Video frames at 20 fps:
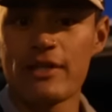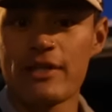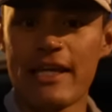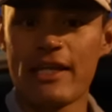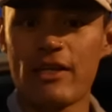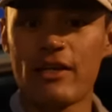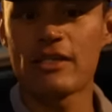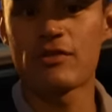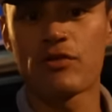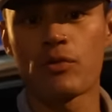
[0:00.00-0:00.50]
Thank
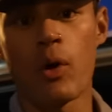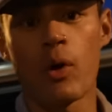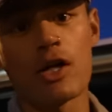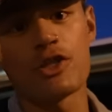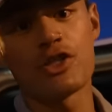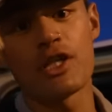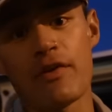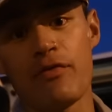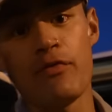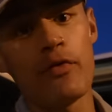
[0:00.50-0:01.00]
you guys for
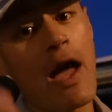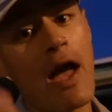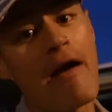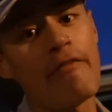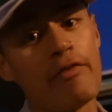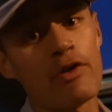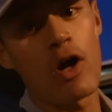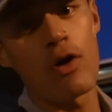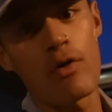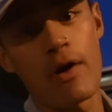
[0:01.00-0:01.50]
watching. If you
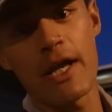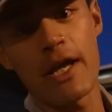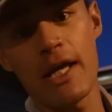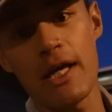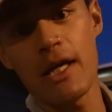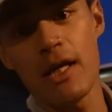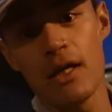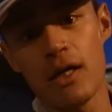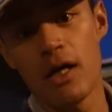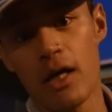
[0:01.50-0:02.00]
haven't already,